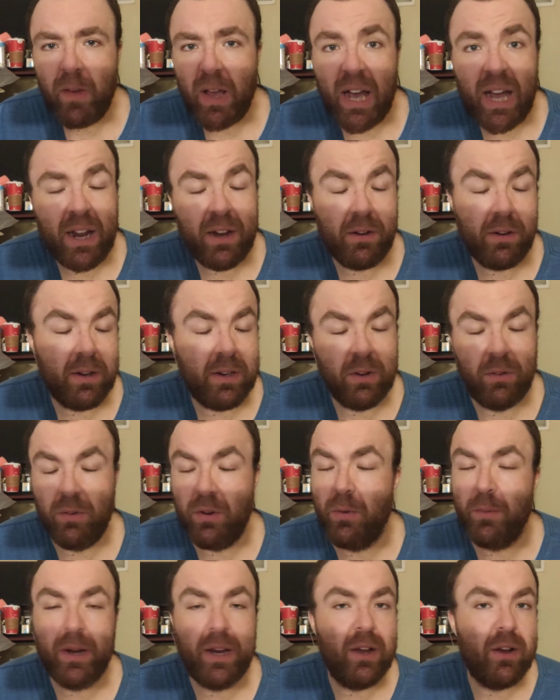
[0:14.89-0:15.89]
I
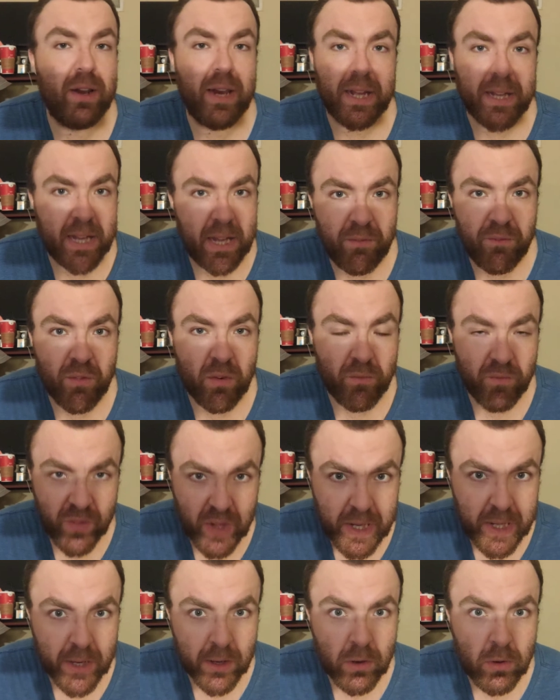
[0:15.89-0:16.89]
don't know where the hell that came from,
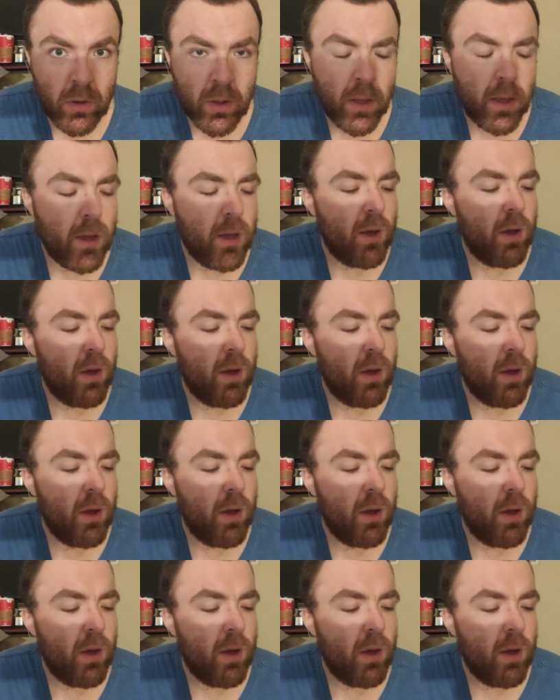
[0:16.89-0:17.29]
video,